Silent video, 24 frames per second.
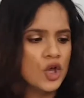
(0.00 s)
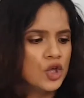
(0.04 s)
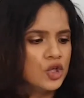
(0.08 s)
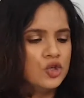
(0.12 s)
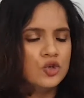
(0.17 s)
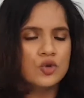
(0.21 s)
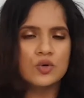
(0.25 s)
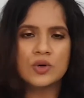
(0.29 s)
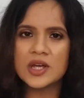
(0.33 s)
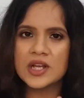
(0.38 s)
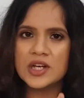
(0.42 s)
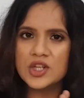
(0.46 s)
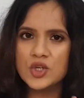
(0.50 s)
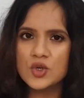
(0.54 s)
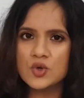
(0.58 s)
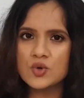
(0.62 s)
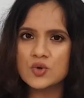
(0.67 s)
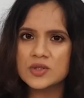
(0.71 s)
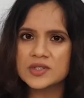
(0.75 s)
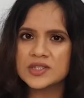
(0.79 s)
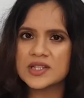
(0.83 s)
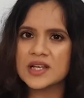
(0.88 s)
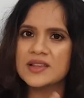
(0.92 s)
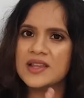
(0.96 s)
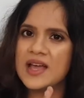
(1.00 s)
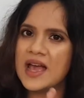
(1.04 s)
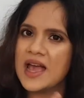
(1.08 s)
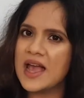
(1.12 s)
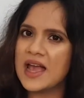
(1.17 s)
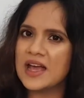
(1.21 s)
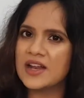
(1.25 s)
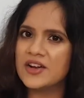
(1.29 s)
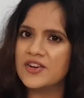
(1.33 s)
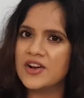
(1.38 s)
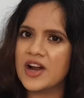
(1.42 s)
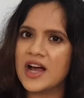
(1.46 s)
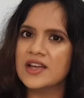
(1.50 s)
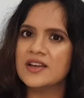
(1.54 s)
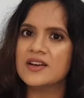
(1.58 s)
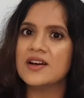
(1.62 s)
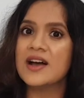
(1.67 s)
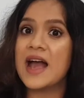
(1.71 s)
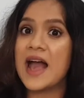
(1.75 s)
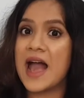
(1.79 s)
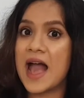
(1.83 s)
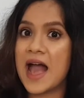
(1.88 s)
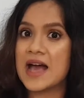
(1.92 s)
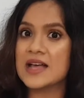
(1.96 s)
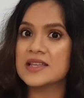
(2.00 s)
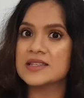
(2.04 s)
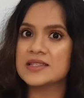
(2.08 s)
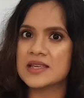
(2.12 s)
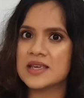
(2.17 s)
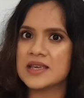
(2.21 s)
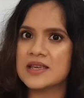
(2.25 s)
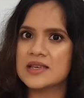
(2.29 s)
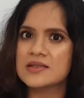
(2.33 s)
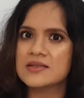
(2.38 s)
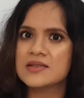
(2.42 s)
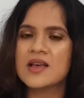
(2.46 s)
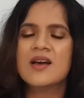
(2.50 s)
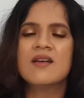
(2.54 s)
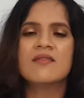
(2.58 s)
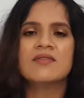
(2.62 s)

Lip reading: you can use the hair dryer as is.